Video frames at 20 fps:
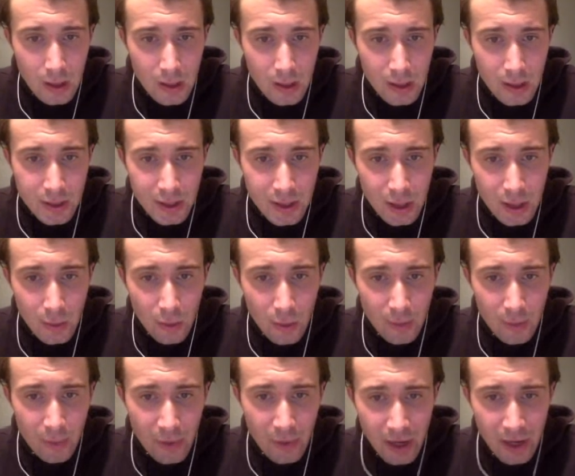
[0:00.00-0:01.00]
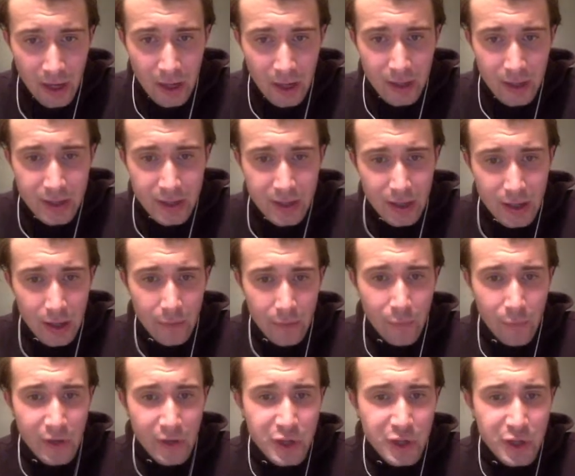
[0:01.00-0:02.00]
So what brand of
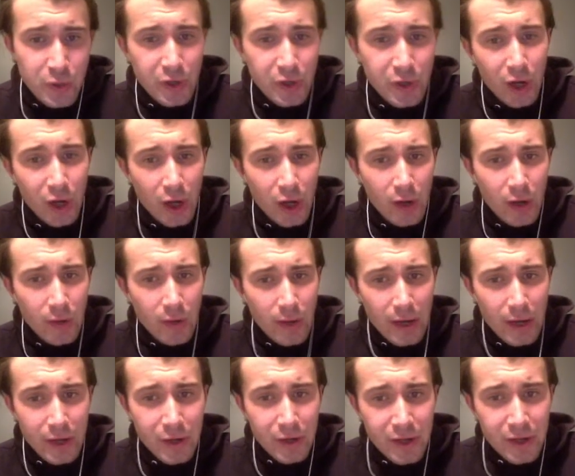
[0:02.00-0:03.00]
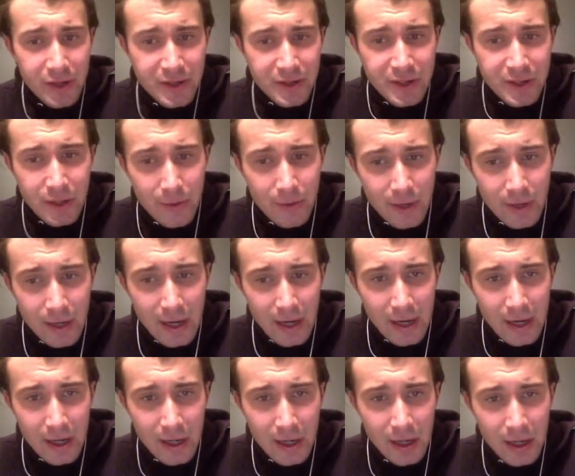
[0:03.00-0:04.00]
winch will you go? Are you considering a
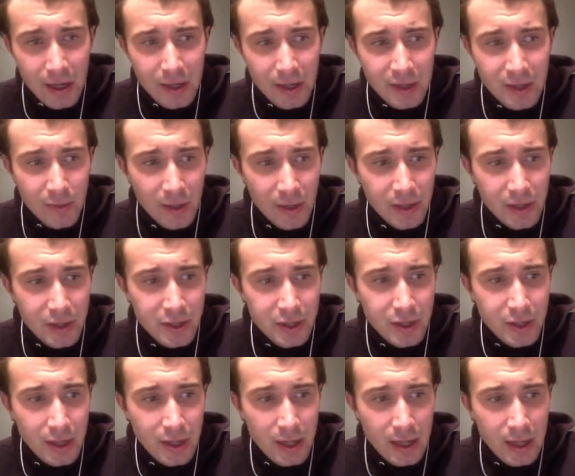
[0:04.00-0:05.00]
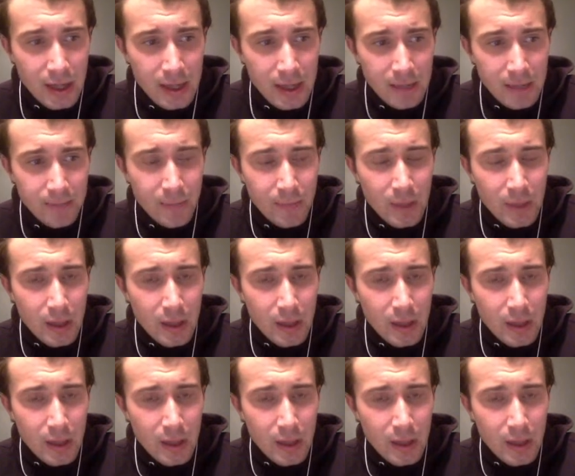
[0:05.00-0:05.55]
King's winch? Will